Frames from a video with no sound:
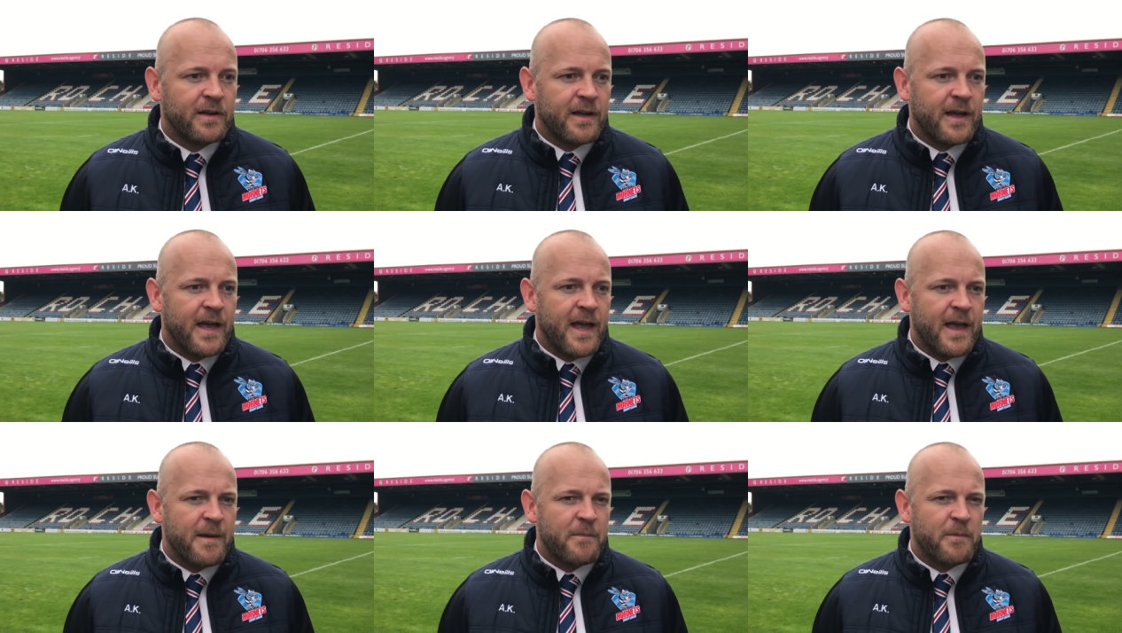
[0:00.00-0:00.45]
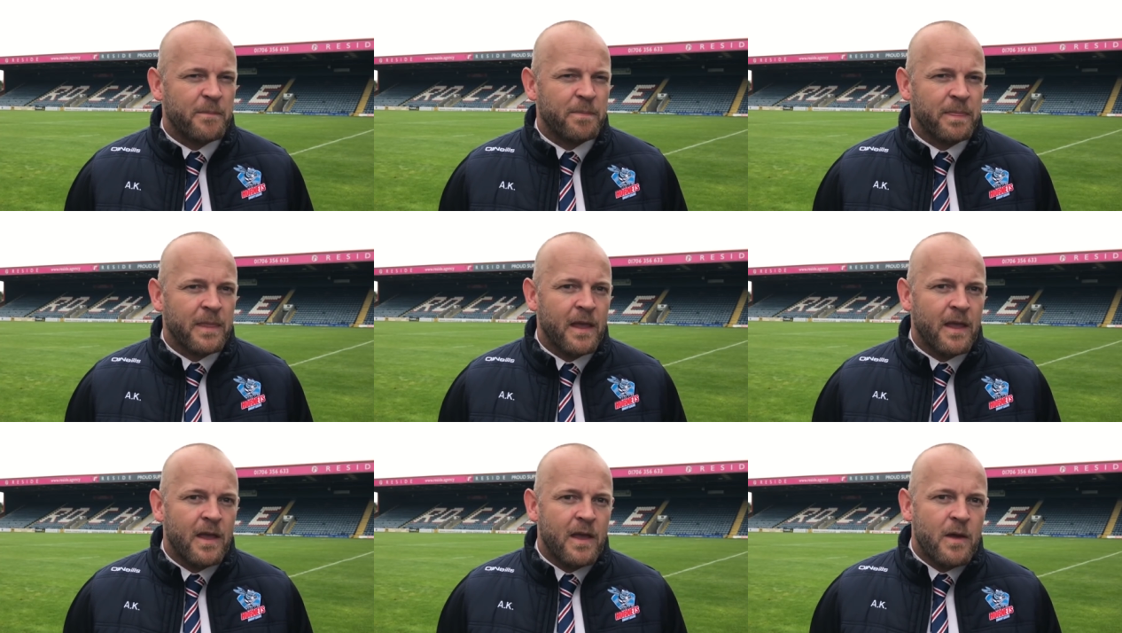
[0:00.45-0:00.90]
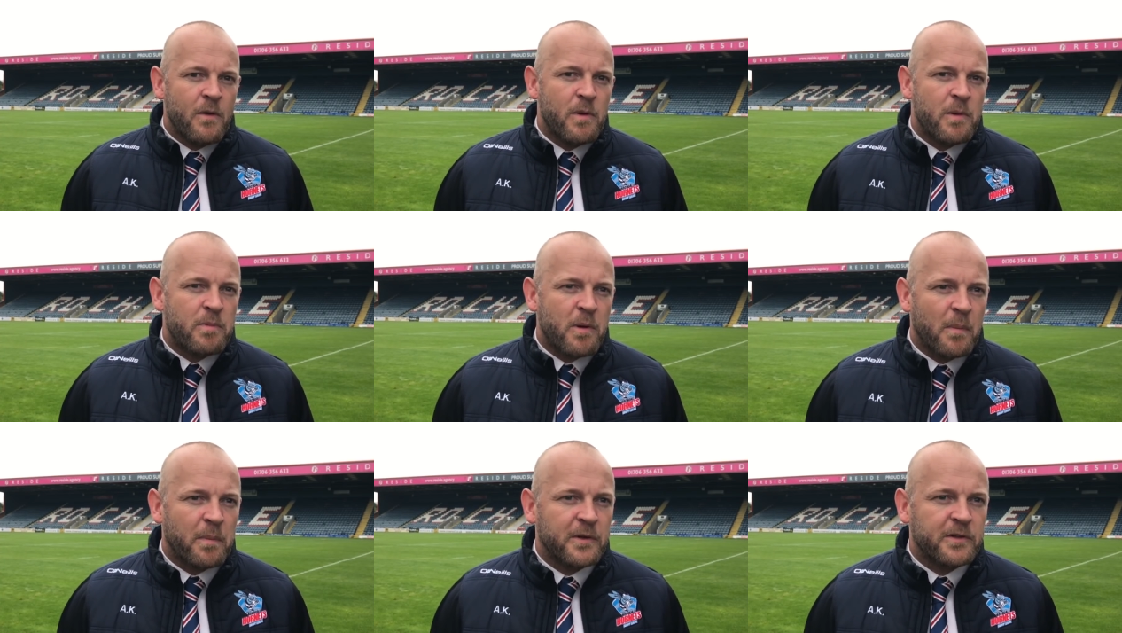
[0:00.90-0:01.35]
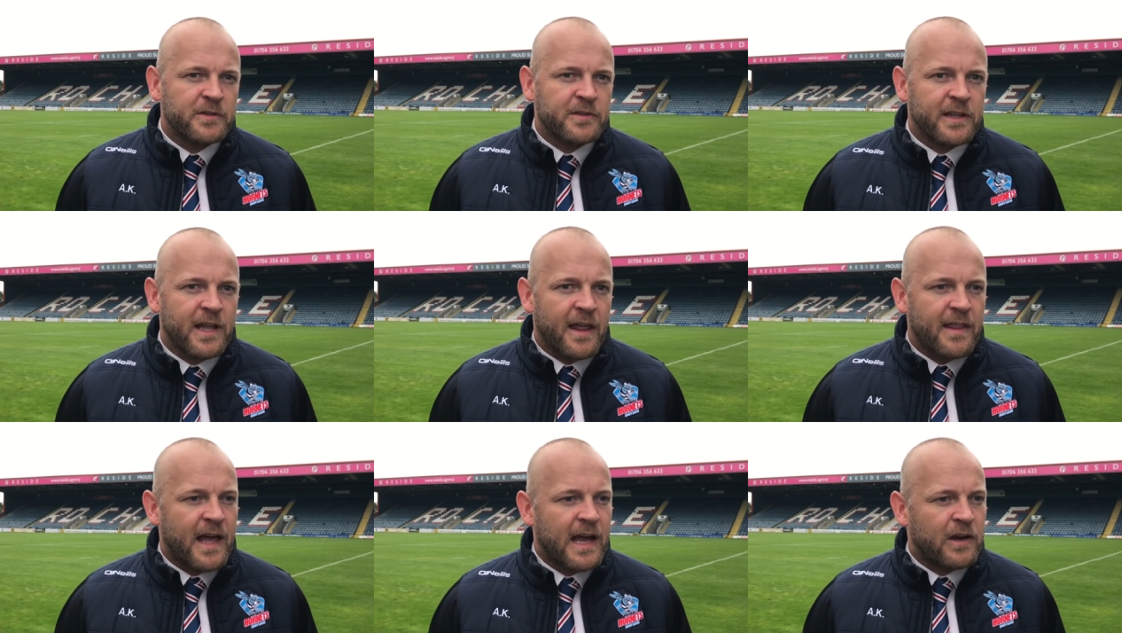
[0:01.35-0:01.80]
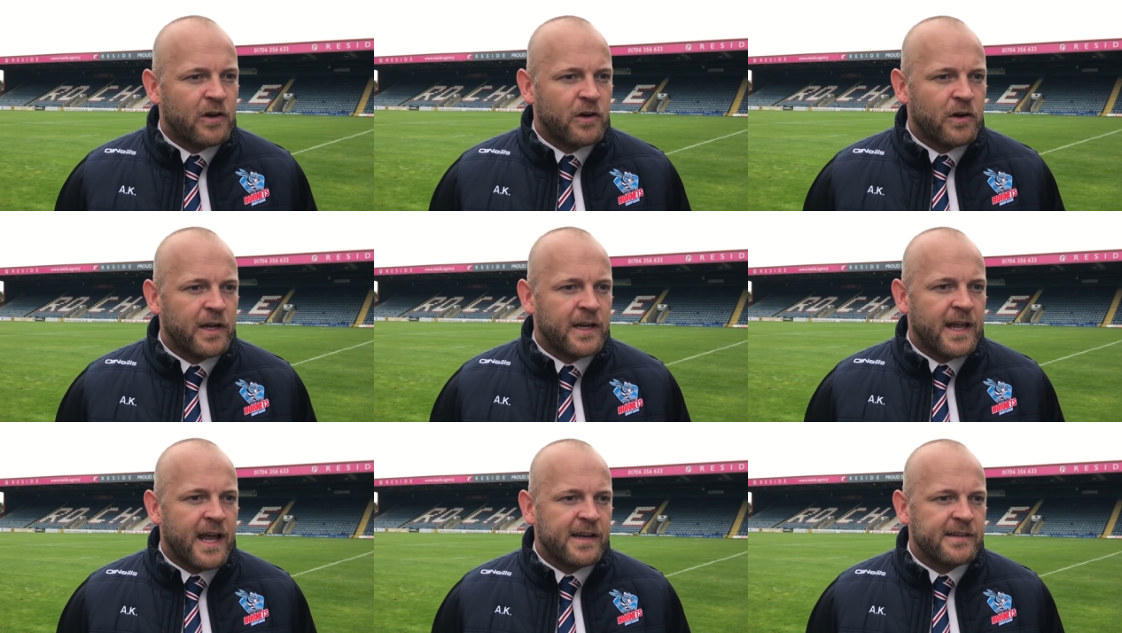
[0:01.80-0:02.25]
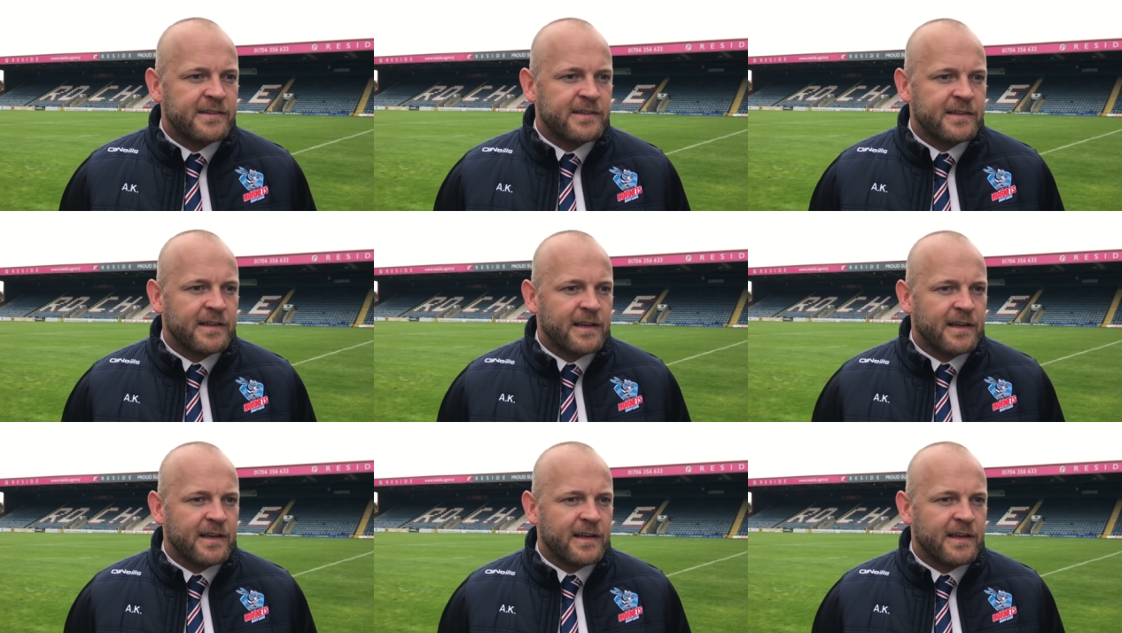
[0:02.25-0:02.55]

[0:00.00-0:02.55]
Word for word: Um, we probably just lacked that cutting edge,